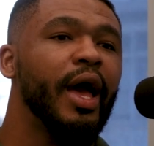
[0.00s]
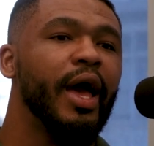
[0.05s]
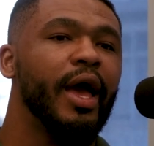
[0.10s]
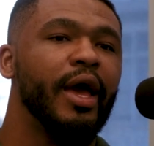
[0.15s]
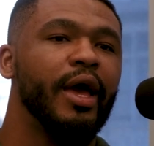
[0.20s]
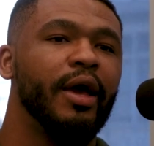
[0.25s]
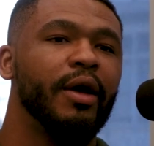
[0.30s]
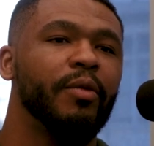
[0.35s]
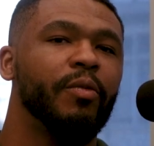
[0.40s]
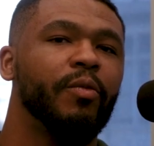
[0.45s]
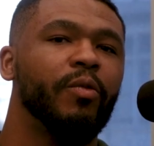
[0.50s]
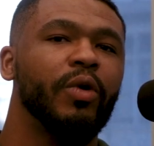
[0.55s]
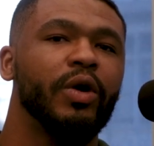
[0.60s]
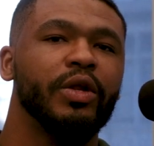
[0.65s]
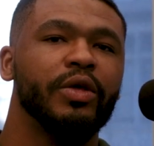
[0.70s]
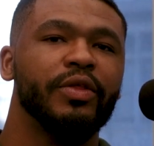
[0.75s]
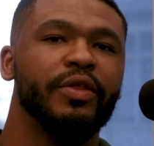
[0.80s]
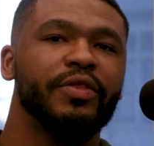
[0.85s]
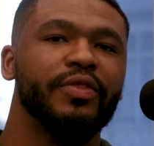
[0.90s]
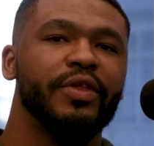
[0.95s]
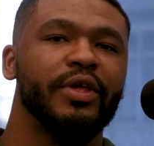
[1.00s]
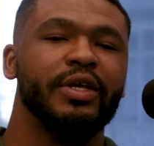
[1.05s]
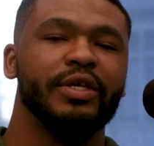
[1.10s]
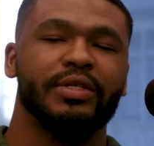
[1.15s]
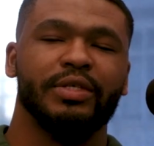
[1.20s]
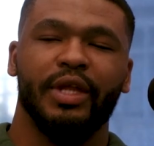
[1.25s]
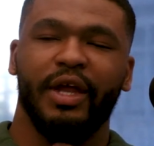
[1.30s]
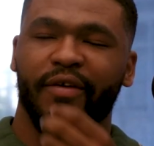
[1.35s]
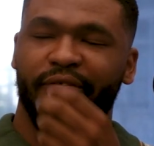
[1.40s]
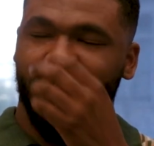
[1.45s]
And one of the
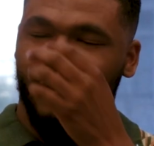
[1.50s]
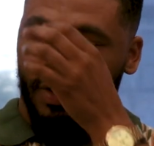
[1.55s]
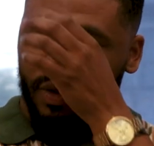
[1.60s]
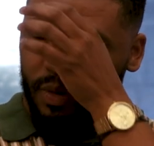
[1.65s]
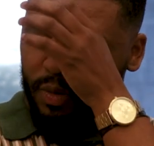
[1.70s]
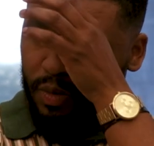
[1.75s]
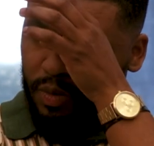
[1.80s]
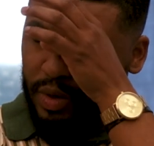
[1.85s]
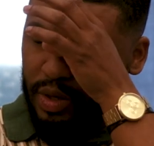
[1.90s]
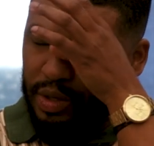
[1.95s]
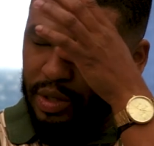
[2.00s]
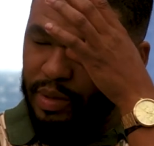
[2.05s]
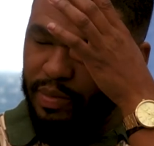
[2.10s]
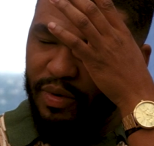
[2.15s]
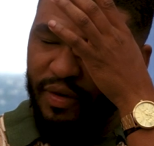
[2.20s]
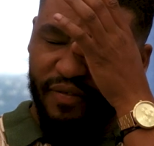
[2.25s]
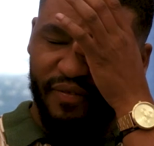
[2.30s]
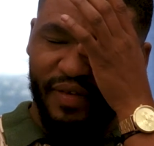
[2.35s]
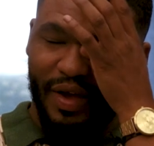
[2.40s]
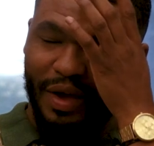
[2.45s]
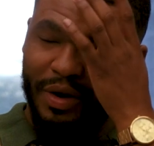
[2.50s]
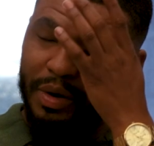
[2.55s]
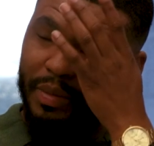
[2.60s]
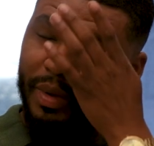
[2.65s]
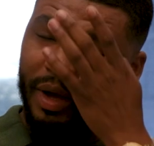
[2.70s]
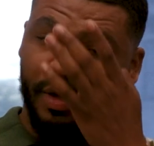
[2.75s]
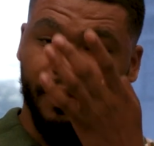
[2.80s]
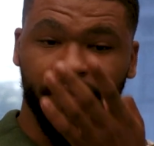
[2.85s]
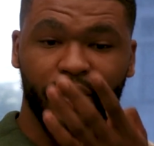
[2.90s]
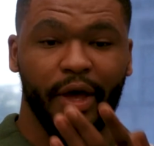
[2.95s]
things that I found really profound
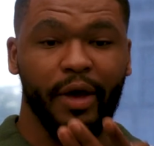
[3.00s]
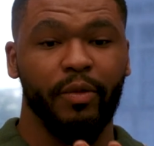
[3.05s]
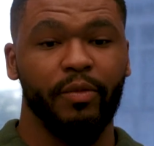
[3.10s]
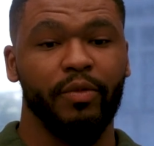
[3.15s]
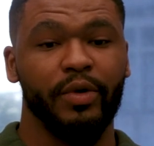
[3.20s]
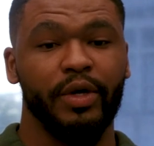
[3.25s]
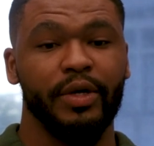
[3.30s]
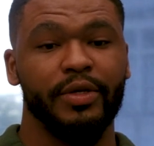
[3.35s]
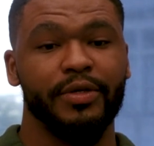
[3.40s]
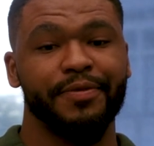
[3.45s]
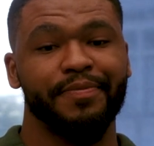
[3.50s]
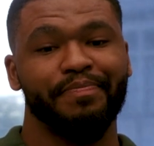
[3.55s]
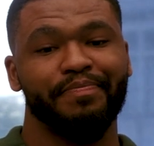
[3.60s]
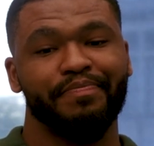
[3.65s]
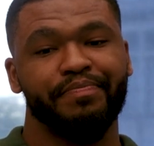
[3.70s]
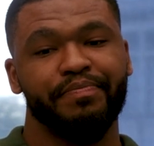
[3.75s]
about that was